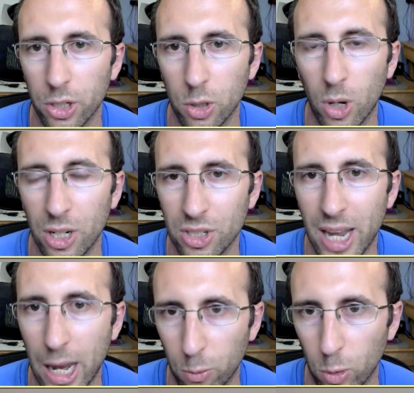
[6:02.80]
it you want
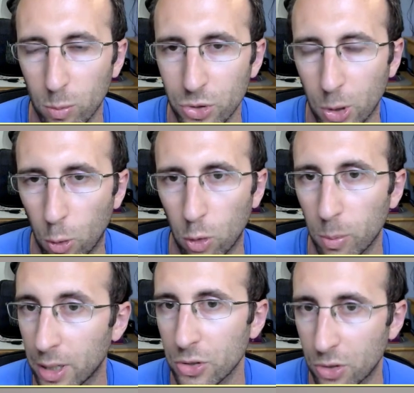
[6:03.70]
ten rooms total,
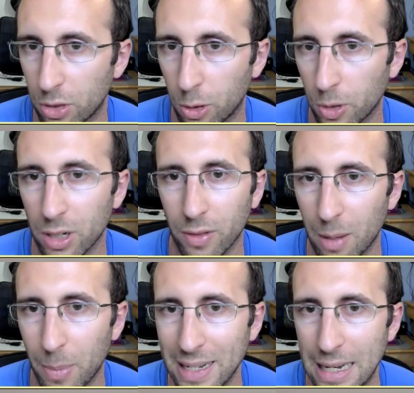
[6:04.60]
because thirty
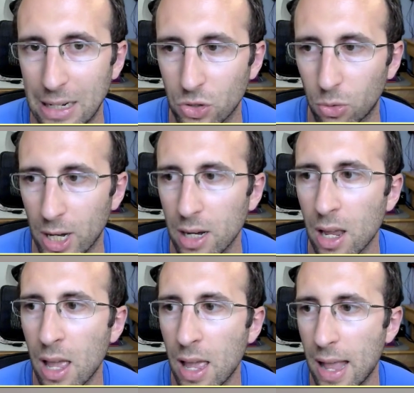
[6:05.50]
divided by ten is three.
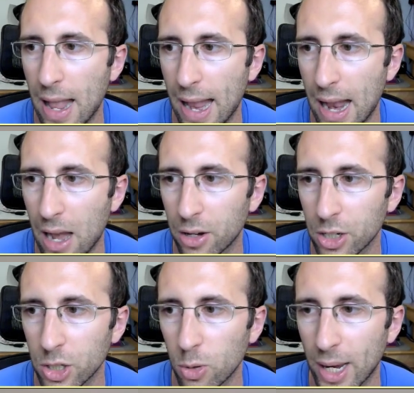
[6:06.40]
And
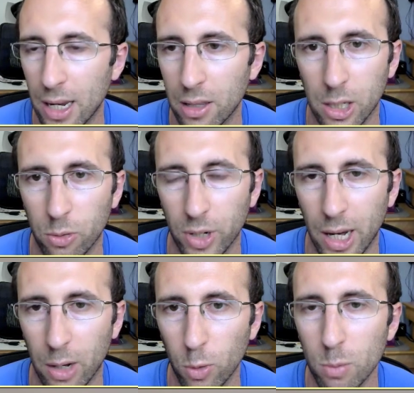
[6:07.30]
you hit the
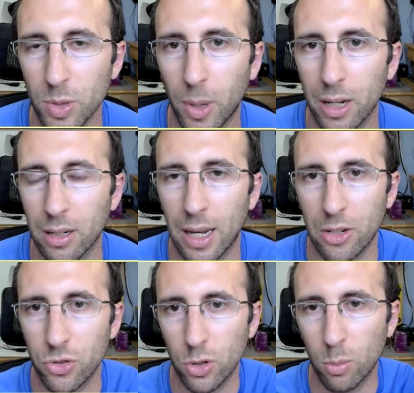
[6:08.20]
Create Rooms button,
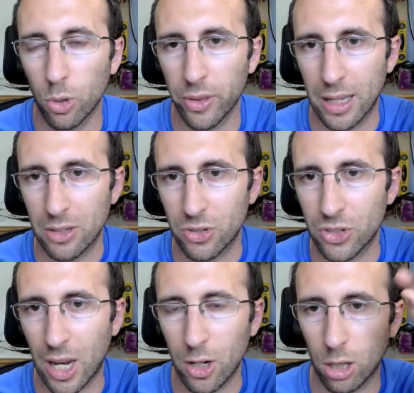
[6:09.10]
and Zoom will then
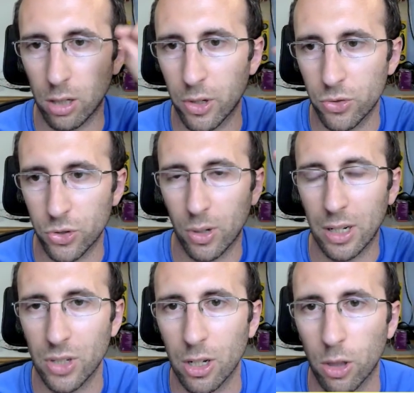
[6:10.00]
send all of those
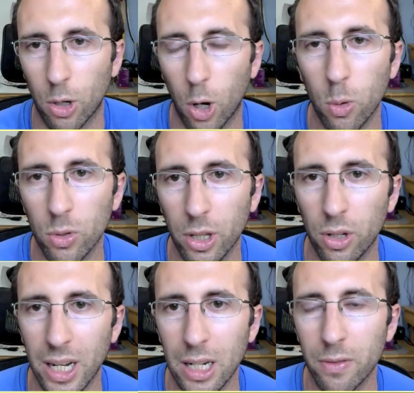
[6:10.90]
students into their own
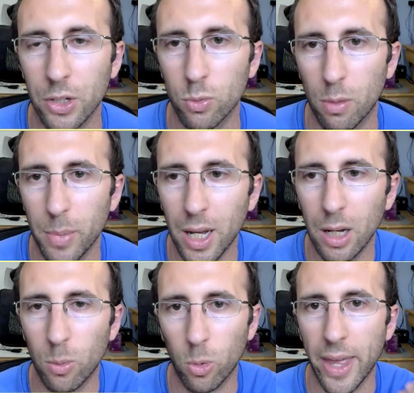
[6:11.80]
little individual
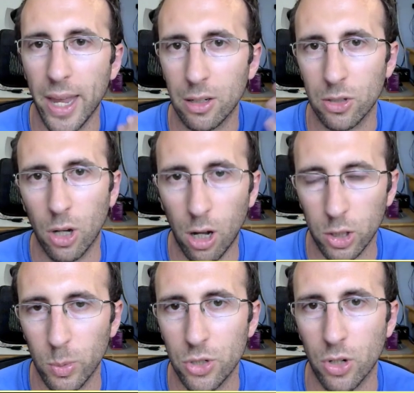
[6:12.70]
meeting where they can
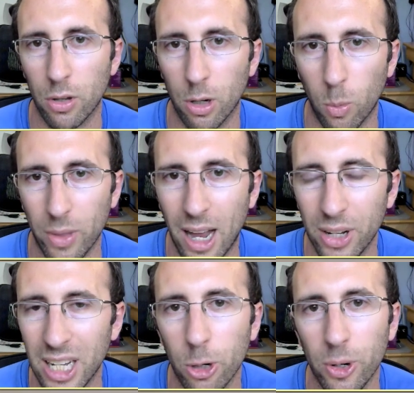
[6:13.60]
talk to each other without
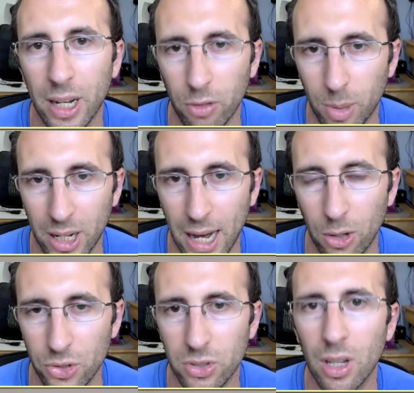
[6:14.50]
hearing everybody
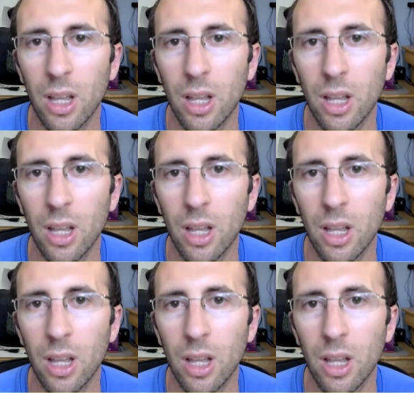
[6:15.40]
else.